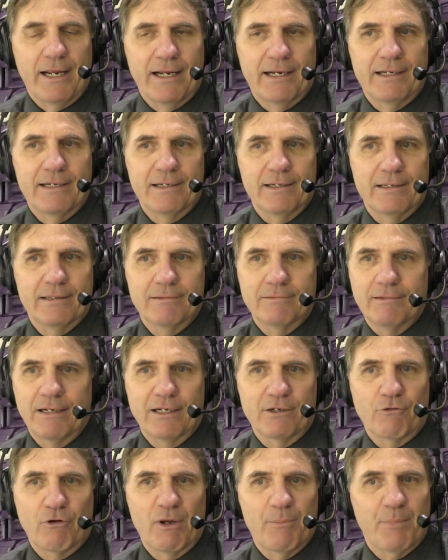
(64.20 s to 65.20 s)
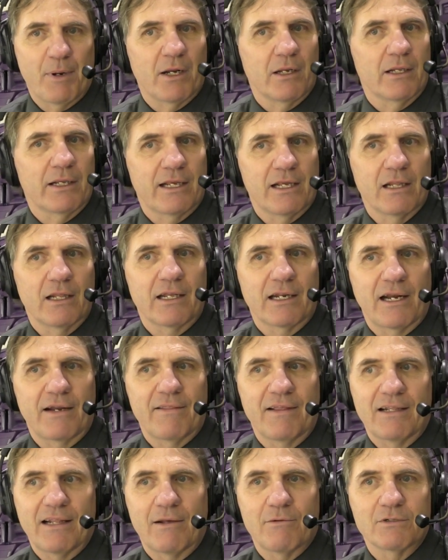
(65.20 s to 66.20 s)
and uh, and great penalty killing, and I
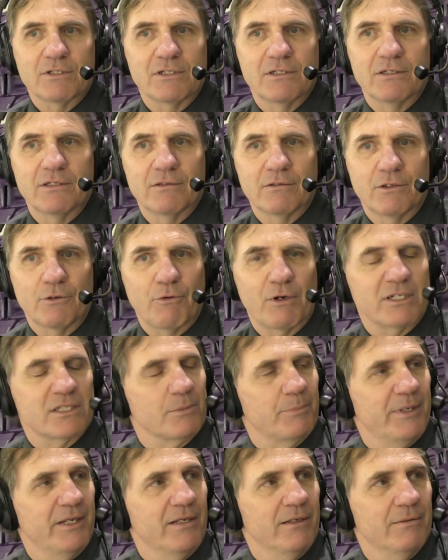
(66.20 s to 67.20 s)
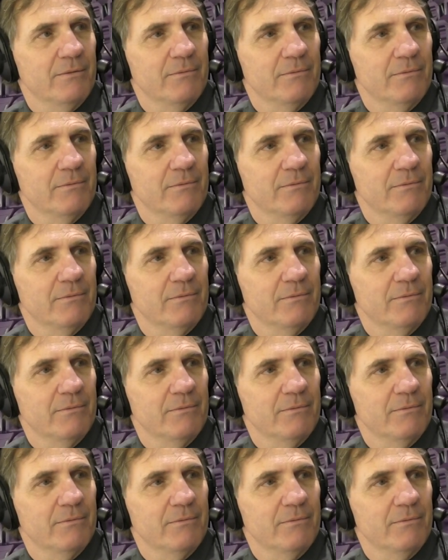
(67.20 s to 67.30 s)
think that was the, the recipe.